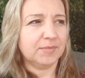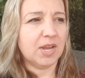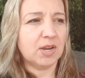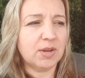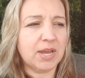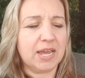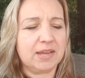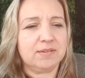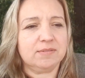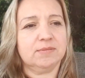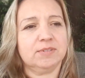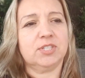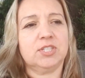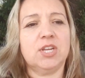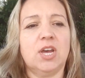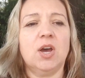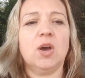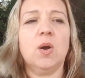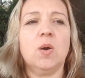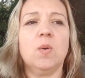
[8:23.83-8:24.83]
Okay,
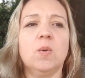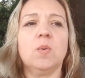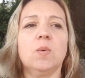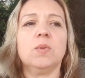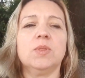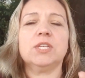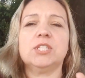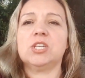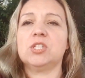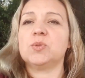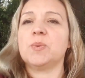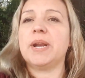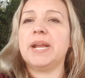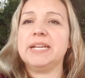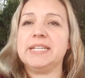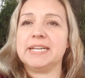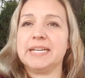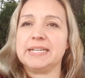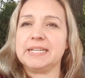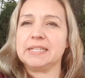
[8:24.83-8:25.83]
so this is what
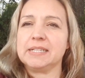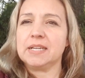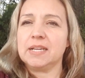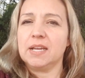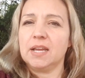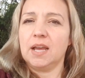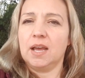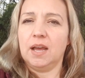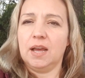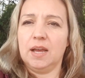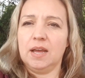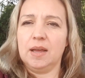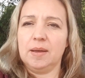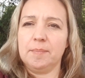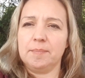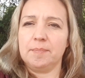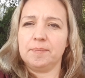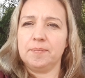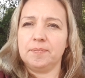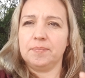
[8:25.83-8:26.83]
I did.
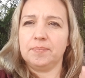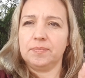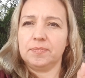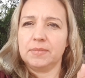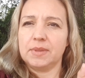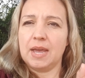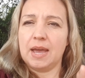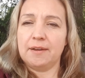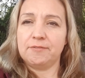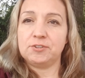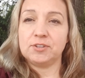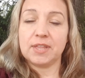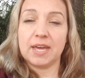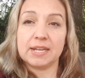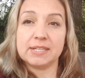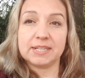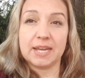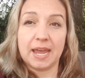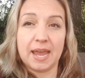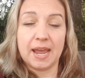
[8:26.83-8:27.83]
After
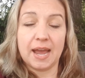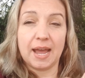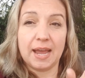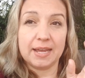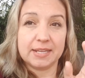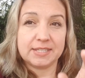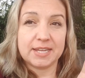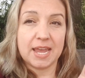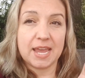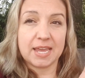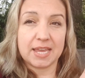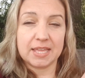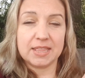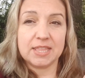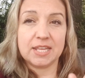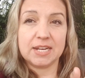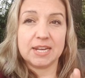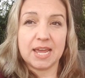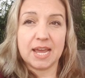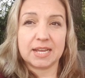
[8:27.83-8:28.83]
that day, I had
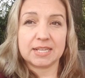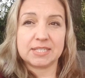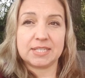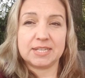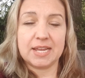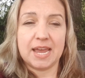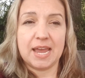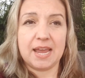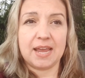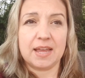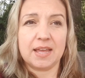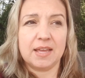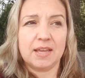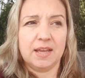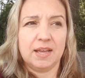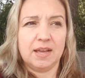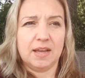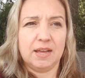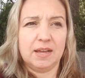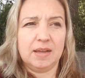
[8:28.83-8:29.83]
taken the next day.
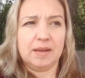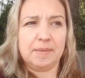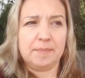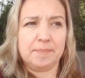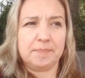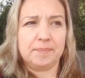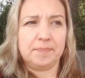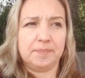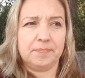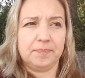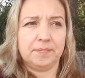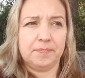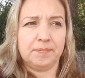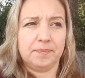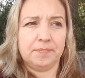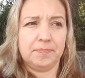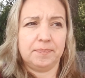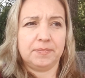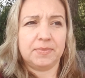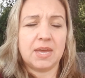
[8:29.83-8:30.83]

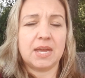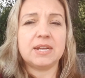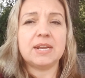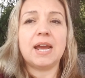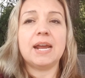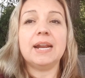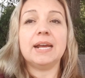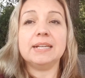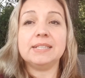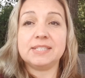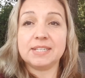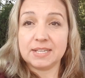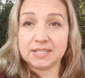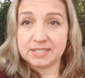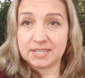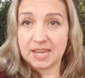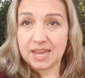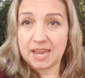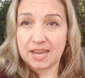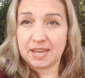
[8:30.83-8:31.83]
That night I did
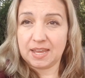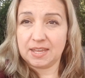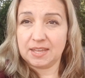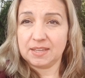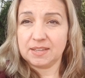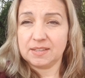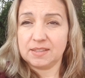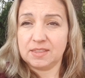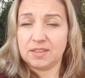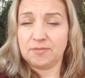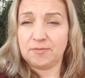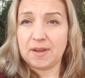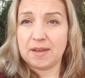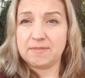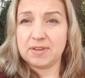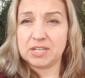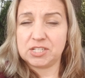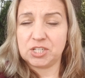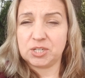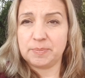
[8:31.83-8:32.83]
take the
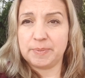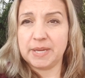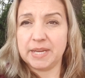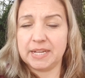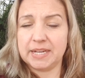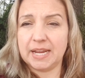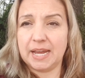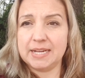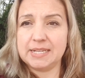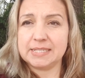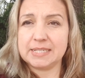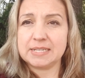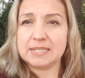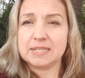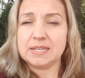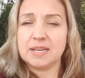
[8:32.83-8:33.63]
5-HTP at night.